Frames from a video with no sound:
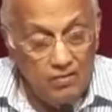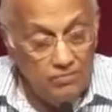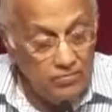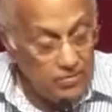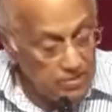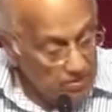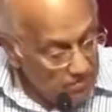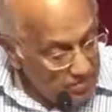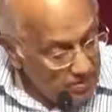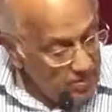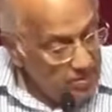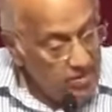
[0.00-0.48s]
if
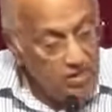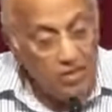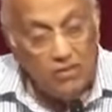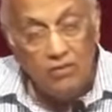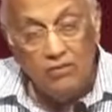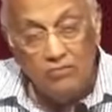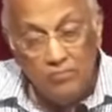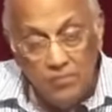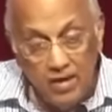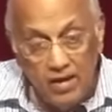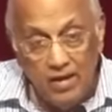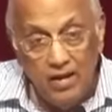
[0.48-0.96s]
somebody cut
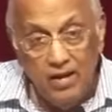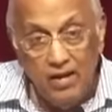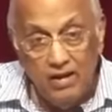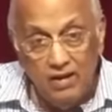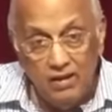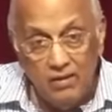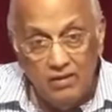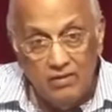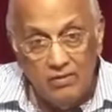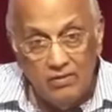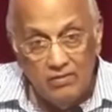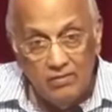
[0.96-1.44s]
off my
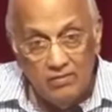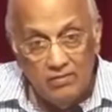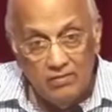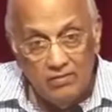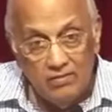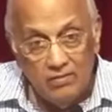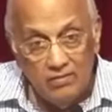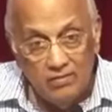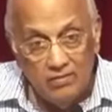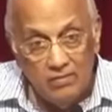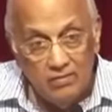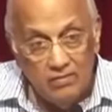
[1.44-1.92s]
hand
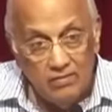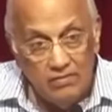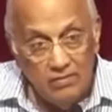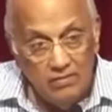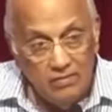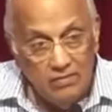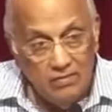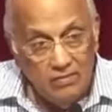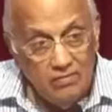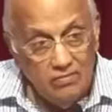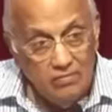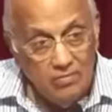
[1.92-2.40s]

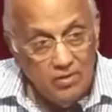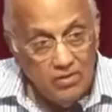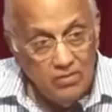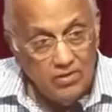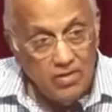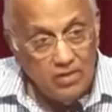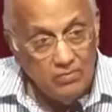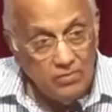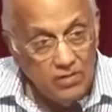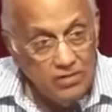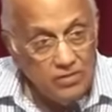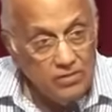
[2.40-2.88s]
because
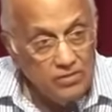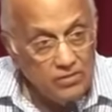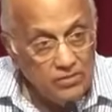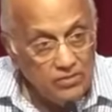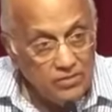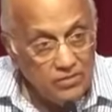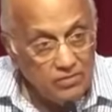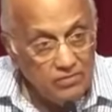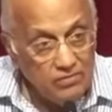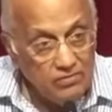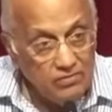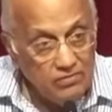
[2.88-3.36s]
I'm a
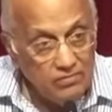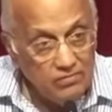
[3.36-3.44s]
Christian.